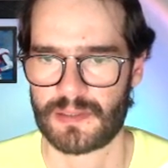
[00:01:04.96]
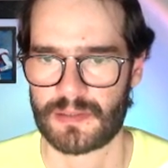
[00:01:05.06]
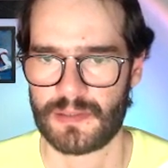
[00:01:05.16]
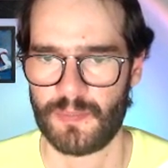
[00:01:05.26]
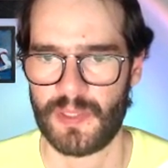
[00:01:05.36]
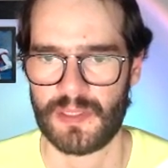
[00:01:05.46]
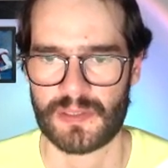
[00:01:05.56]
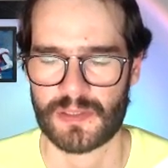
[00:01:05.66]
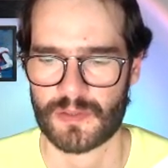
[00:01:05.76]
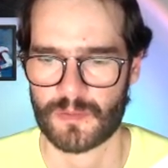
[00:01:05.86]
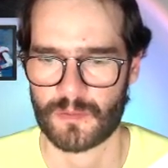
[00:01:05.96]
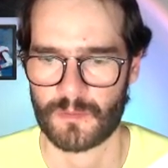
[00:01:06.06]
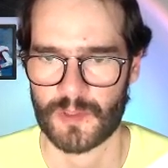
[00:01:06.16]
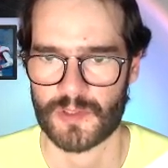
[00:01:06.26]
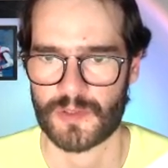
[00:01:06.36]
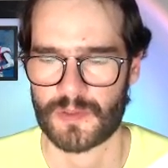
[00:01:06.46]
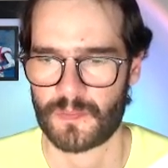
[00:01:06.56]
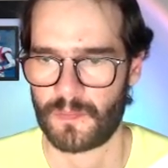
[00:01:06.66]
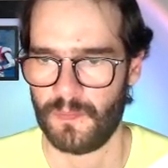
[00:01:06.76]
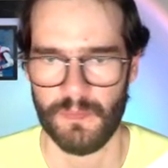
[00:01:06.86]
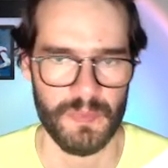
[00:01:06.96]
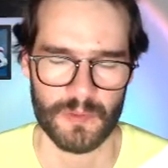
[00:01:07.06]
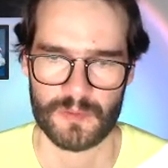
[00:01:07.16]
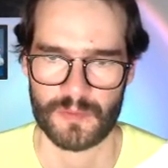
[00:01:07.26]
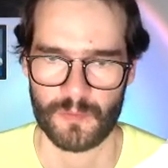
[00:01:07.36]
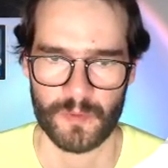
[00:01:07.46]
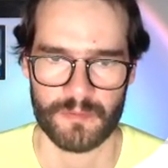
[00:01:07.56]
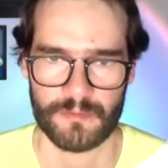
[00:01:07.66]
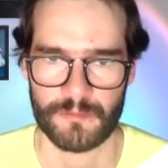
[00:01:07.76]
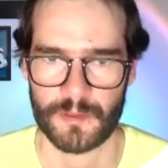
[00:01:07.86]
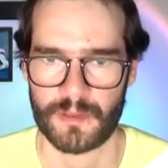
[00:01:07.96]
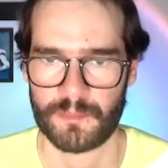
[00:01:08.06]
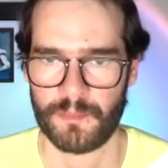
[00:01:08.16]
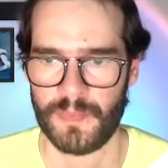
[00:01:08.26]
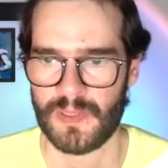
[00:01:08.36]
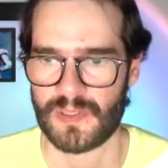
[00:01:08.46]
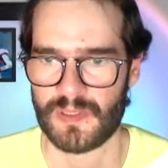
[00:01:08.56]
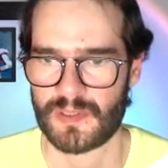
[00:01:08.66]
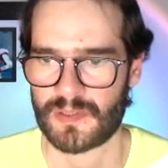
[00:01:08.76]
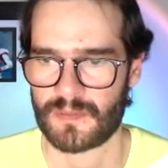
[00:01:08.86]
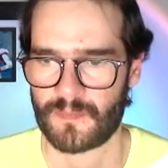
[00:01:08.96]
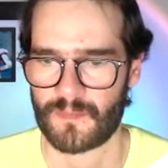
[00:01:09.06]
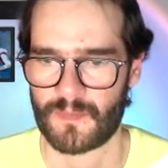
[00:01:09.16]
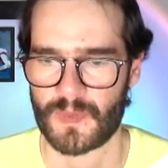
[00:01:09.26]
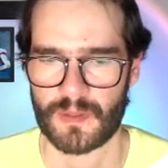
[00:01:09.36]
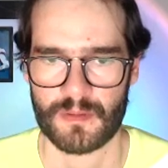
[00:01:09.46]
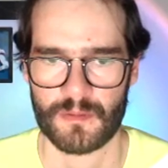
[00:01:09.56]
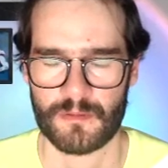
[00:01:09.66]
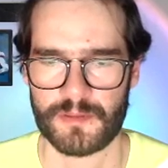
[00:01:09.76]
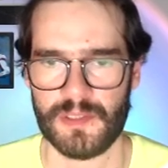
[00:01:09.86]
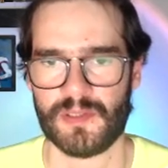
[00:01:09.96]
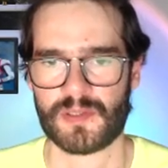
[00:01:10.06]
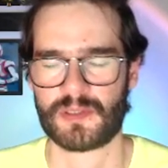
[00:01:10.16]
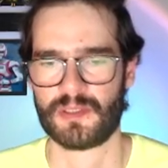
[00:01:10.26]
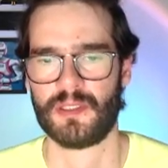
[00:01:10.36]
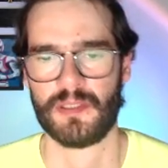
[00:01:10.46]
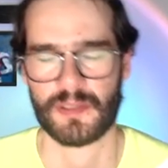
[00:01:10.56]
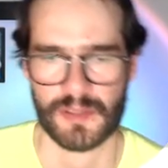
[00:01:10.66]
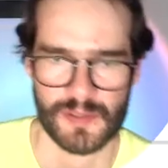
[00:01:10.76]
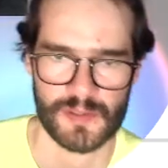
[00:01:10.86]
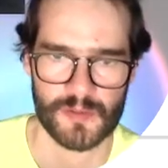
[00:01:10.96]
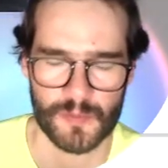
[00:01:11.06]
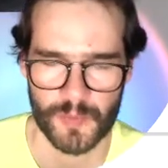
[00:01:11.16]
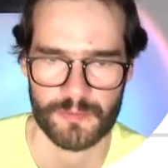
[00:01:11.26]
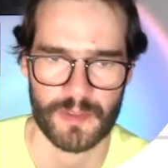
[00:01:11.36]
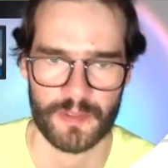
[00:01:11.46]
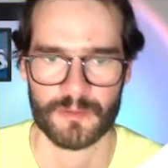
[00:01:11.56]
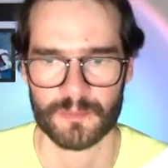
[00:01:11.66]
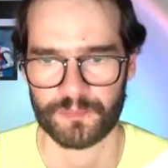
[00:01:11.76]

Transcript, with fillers: The base was built with four pieces of this uh, steel profile,